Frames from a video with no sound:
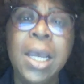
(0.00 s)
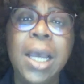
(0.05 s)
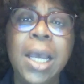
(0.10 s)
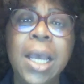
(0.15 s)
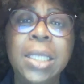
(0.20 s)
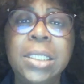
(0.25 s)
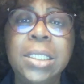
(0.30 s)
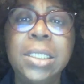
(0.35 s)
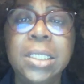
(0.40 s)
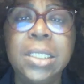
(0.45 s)

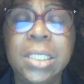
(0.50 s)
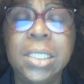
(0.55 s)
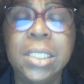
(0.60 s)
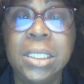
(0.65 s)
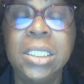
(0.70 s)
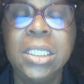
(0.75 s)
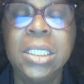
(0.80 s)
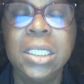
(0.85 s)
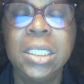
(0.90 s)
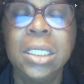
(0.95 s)
I
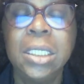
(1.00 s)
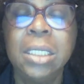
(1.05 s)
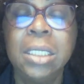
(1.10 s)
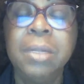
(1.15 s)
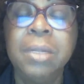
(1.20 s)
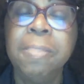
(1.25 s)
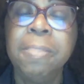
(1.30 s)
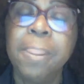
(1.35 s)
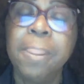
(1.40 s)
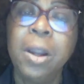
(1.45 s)
said, Sheila,
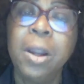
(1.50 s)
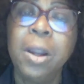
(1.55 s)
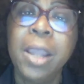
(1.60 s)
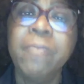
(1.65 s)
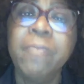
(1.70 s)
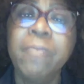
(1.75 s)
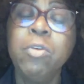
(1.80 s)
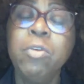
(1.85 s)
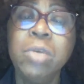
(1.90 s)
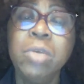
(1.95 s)

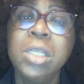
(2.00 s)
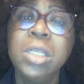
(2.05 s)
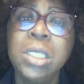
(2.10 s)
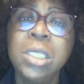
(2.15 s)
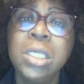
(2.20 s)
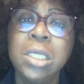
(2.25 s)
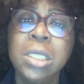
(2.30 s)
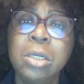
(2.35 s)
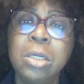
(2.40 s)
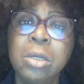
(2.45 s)
have you
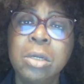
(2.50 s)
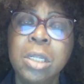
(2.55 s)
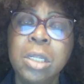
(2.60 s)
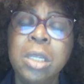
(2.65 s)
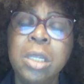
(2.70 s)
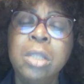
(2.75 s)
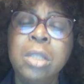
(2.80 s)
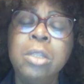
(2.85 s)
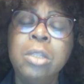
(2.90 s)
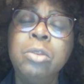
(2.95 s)
considered
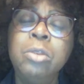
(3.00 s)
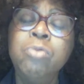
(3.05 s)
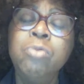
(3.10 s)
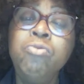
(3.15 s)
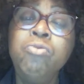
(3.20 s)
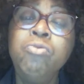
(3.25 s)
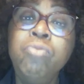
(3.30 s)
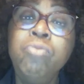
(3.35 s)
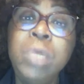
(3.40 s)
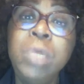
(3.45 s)
that the
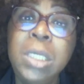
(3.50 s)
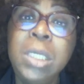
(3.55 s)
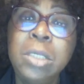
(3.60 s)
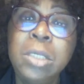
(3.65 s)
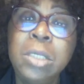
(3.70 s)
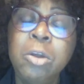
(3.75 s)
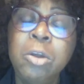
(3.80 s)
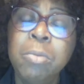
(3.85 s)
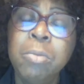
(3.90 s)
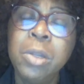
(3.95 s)

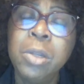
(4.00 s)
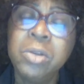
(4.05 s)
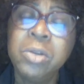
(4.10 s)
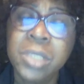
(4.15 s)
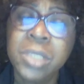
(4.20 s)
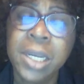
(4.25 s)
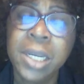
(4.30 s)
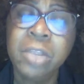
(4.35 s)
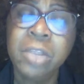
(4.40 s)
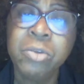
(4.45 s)
reason your
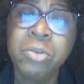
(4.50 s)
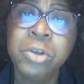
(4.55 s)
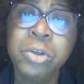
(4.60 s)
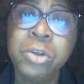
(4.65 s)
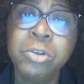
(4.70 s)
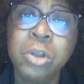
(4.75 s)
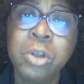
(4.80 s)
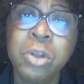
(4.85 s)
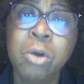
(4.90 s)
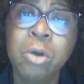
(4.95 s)
mother's 93
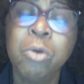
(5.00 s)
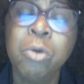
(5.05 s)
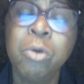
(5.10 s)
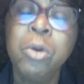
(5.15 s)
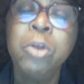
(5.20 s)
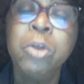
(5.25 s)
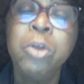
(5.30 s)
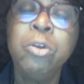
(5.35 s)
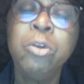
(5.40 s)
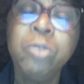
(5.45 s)
years old,
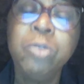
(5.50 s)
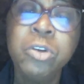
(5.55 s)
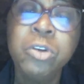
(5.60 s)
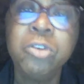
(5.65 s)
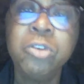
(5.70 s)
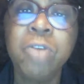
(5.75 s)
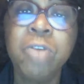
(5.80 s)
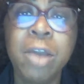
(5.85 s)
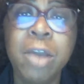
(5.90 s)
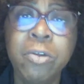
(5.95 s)
you
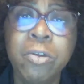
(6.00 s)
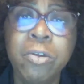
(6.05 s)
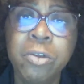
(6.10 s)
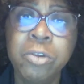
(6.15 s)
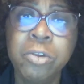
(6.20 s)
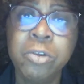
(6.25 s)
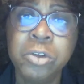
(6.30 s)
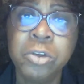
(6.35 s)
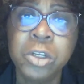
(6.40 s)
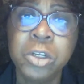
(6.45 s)
took her out of the
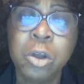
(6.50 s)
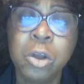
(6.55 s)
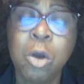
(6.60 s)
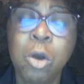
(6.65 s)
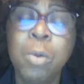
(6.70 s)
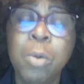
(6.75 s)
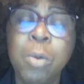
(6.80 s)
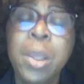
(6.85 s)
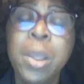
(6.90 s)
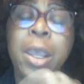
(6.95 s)
nursing
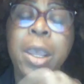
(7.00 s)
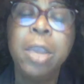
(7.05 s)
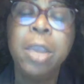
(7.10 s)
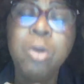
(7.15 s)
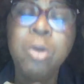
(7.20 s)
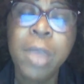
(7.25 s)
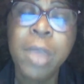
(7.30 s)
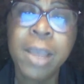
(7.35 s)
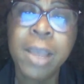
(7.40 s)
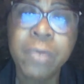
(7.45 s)
home and
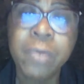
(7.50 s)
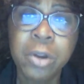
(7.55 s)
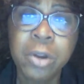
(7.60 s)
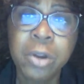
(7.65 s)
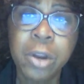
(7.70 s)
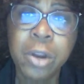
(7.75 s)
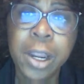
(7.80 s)
you have her